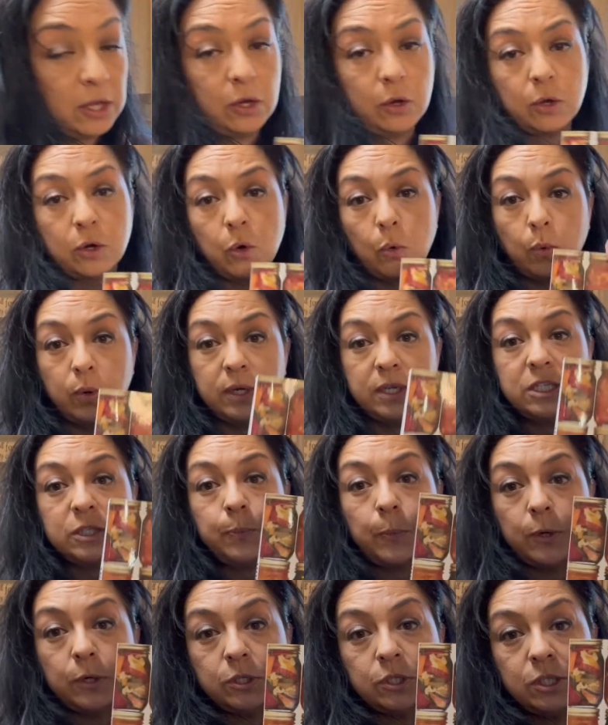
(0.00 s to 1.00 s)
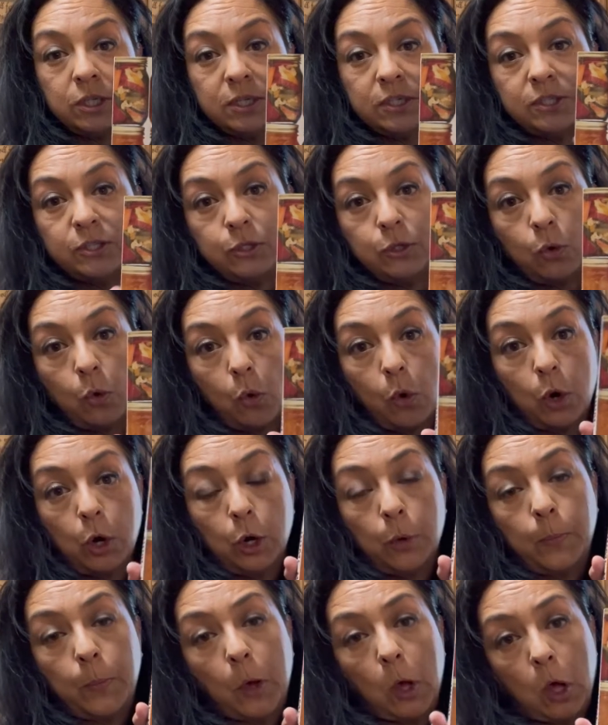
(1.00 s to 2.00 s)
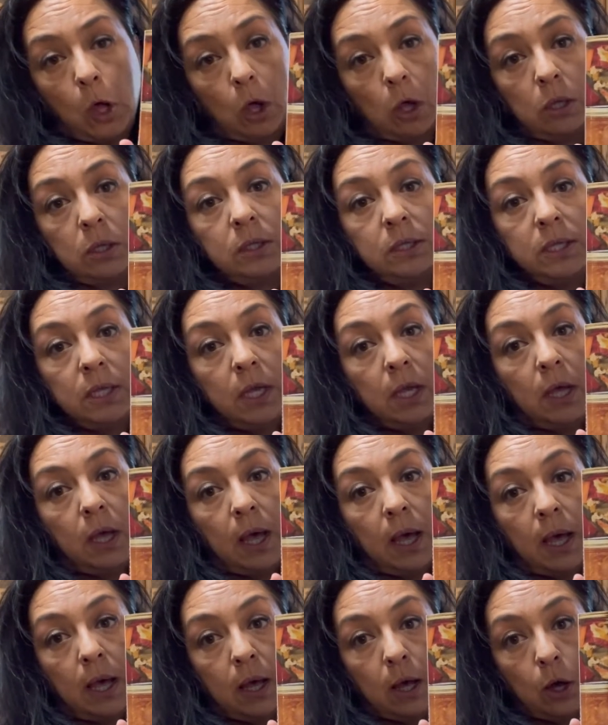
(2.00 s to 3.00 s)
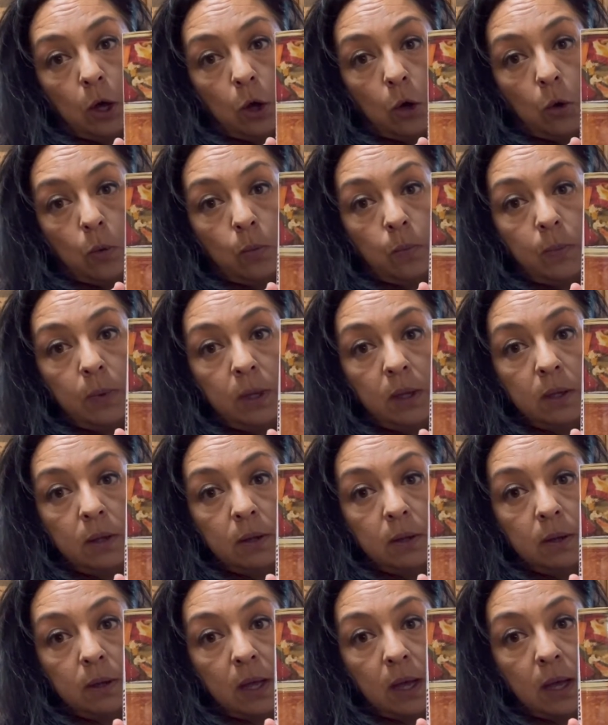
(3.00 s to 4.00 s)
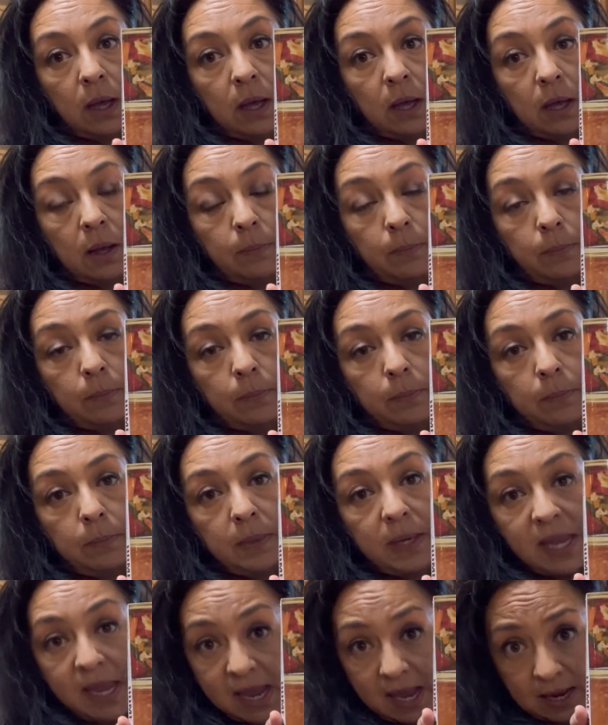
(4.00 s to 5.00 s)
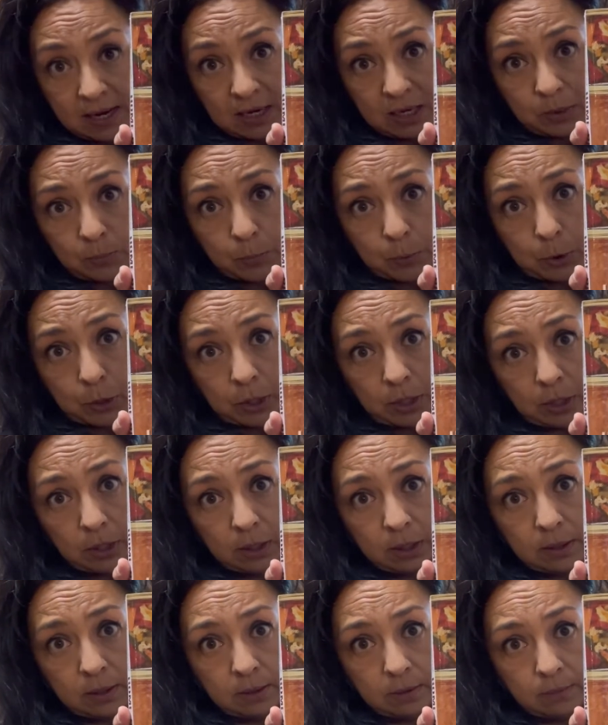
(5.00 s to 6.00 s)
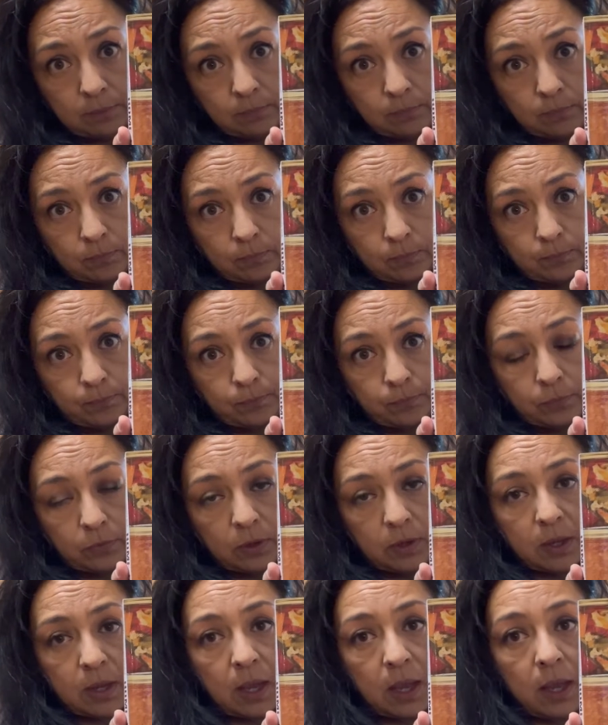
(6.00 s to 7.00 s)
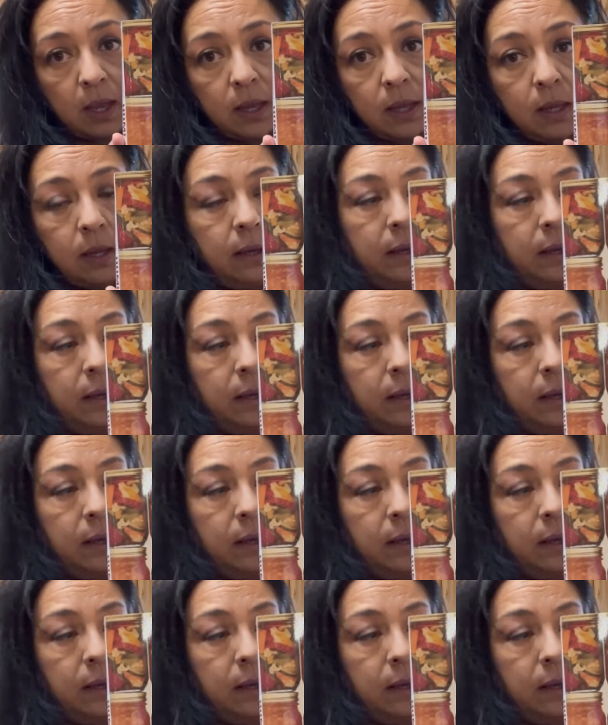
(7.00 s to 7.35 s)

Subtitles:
can always purchase your ball home canning book, okay?